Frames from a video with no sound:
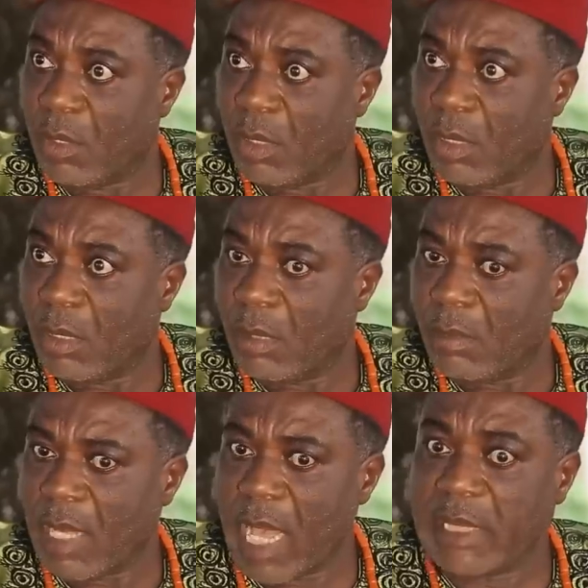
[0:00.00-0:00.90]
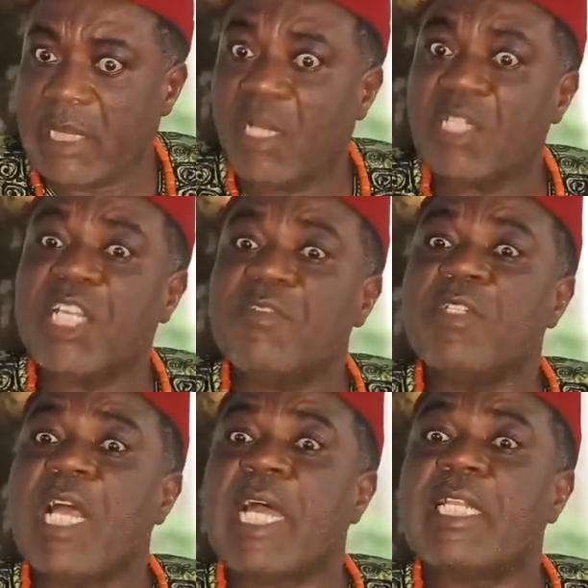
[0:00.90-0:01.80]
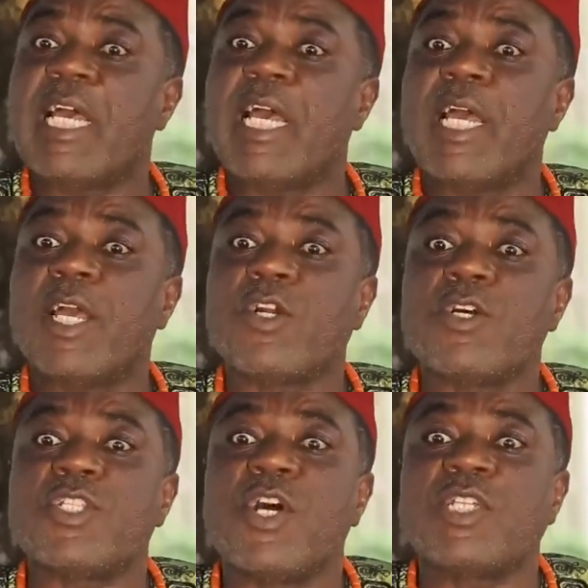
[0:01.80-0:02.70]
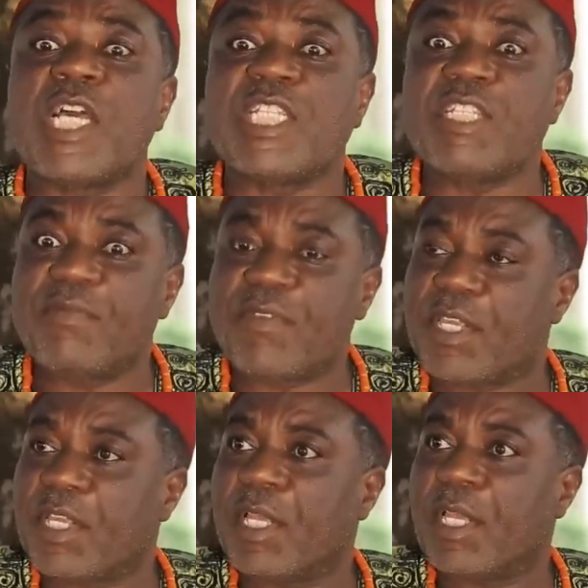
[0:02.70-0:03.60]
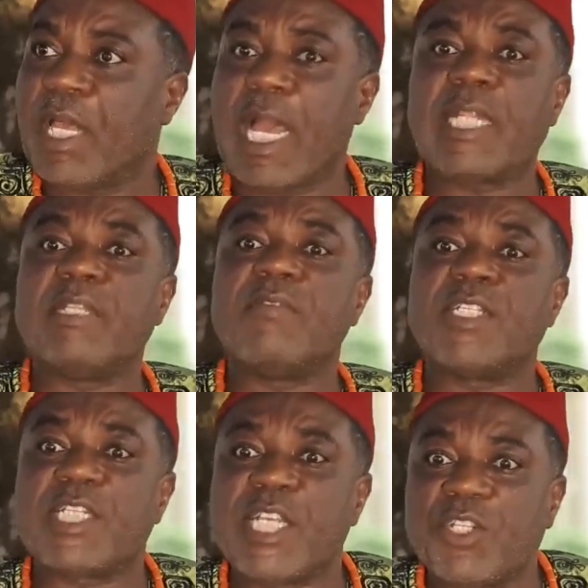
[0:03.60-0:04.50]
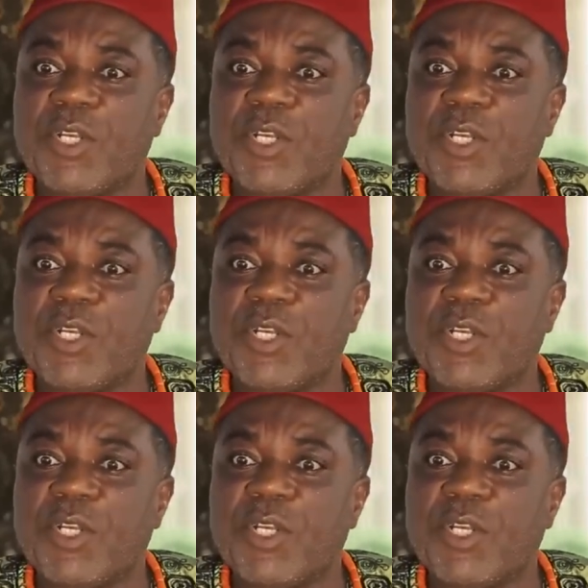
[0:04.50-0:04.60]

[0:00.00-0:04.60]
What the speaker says: And so, I did not even add a consultancy fee and